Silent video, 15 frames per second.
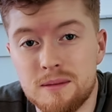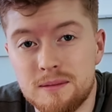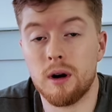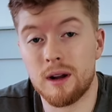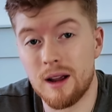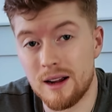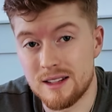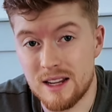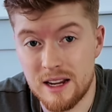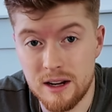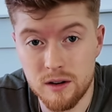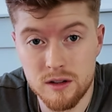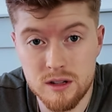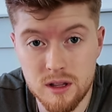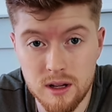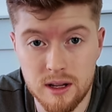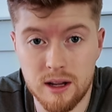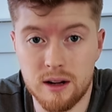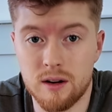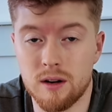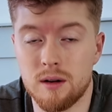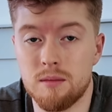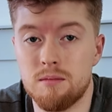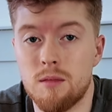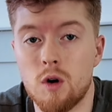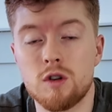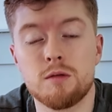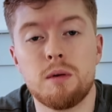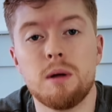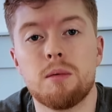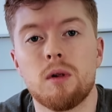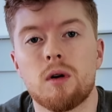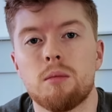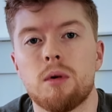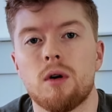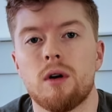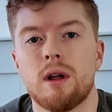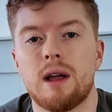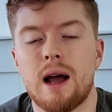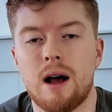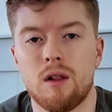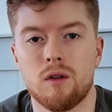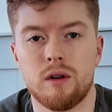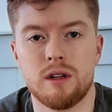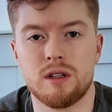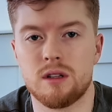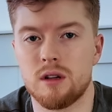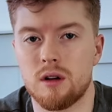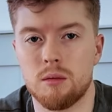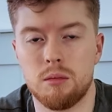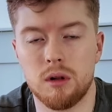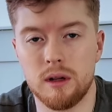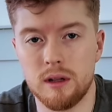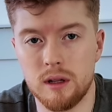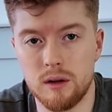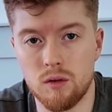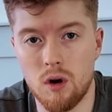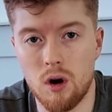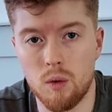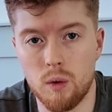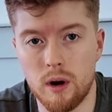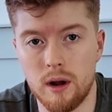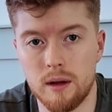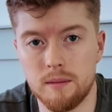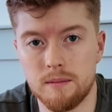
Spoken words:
But guys, here's the kicker. Most people are burning calories the completely wrong way.